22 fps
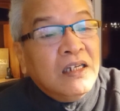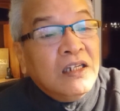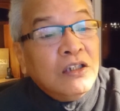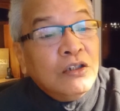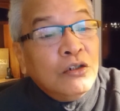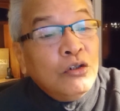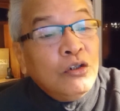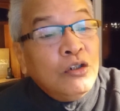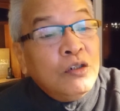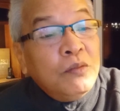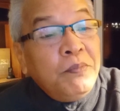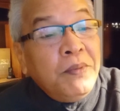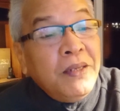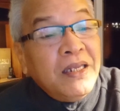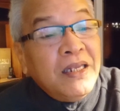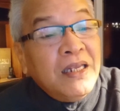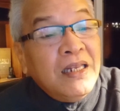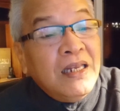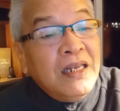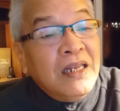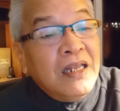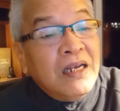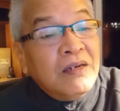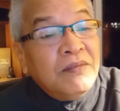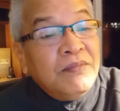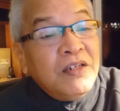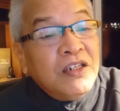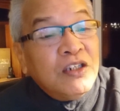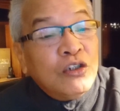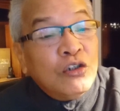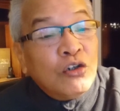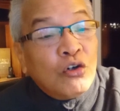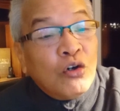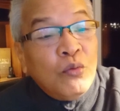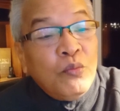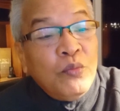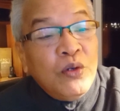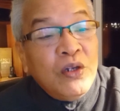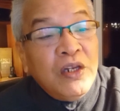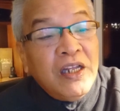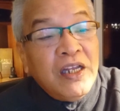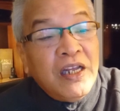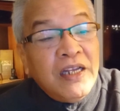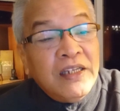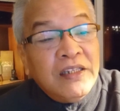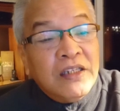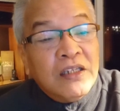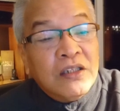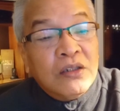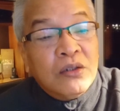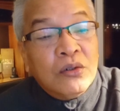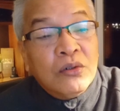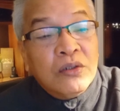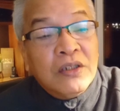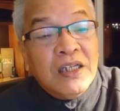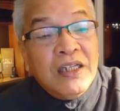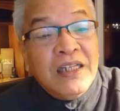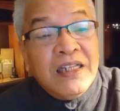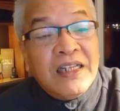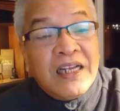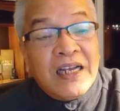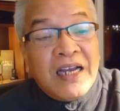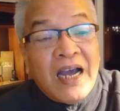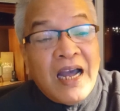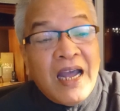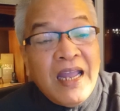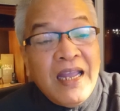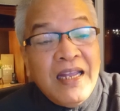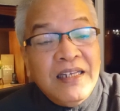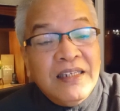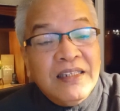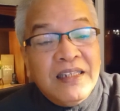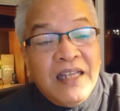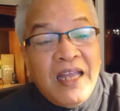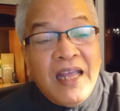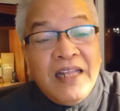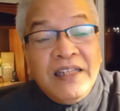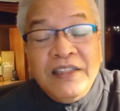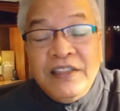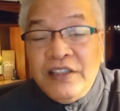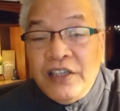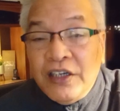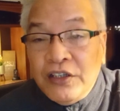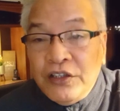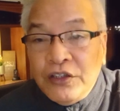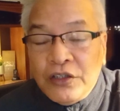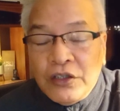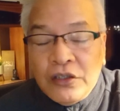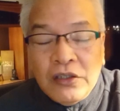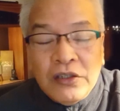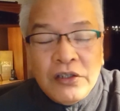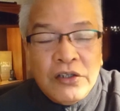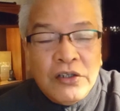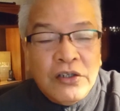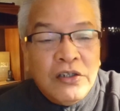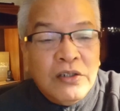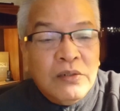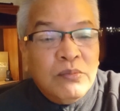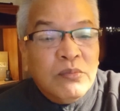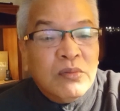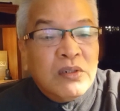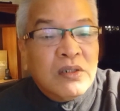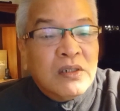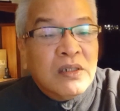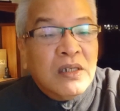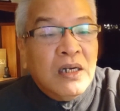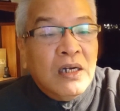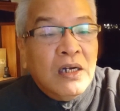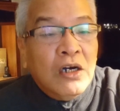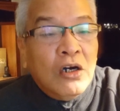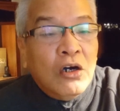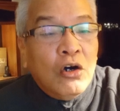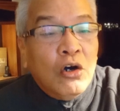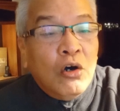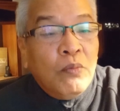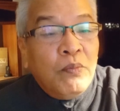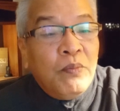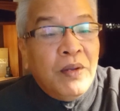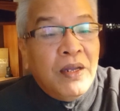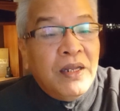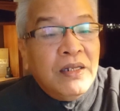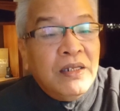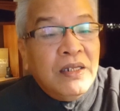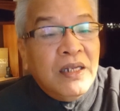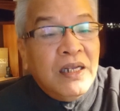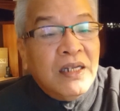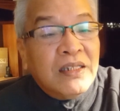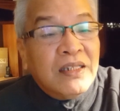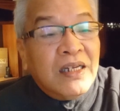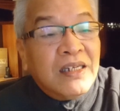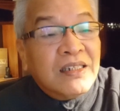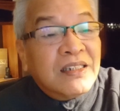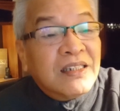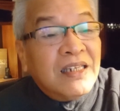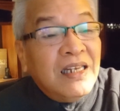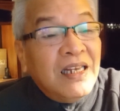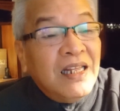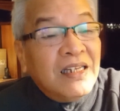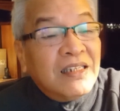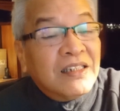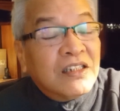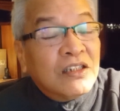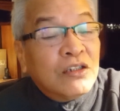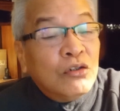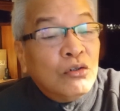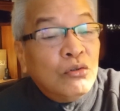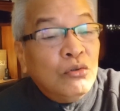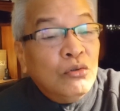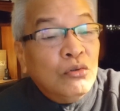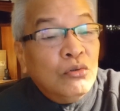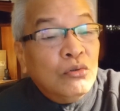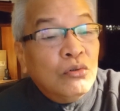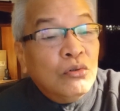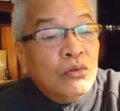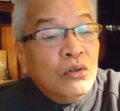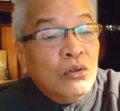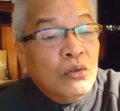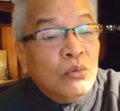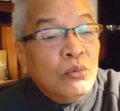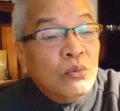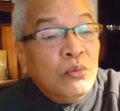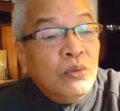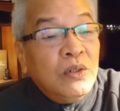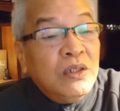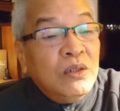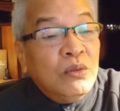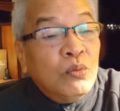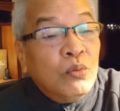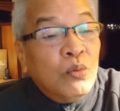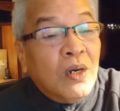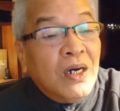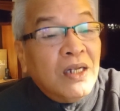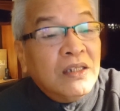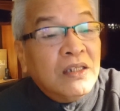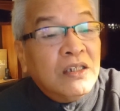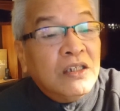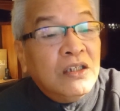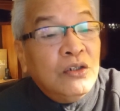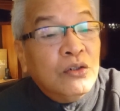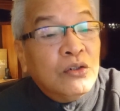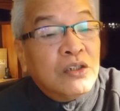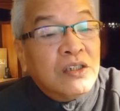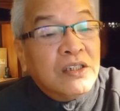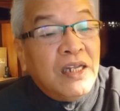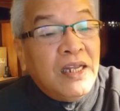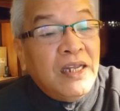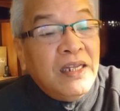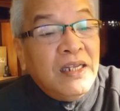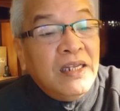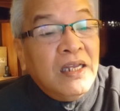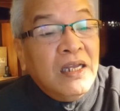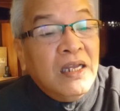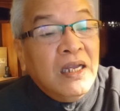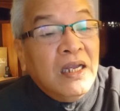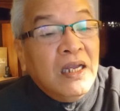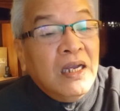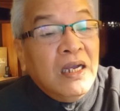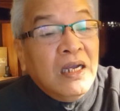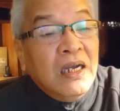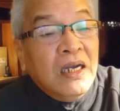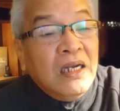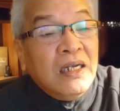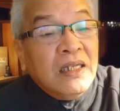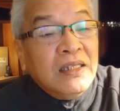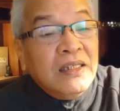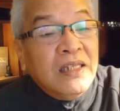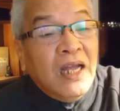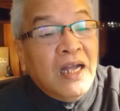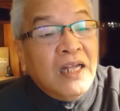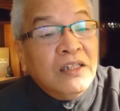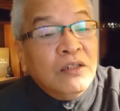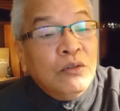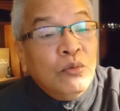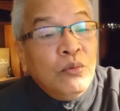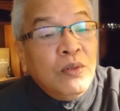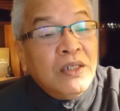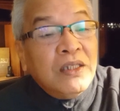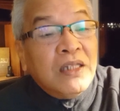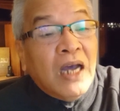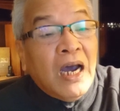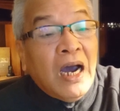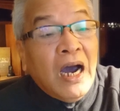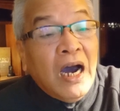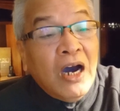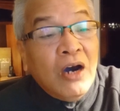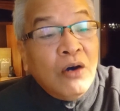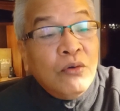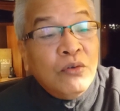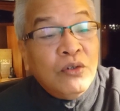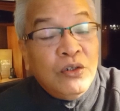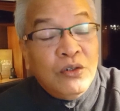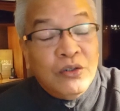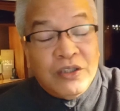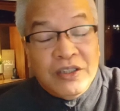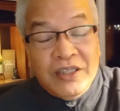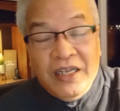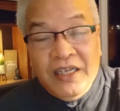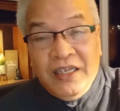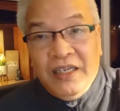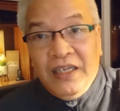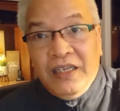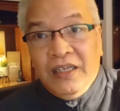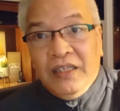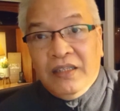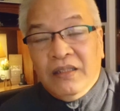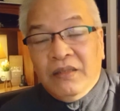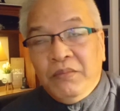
To speak in love is to communicate the truth in kind and gentle terms. Often, it has less to do with what you say than with how you say it.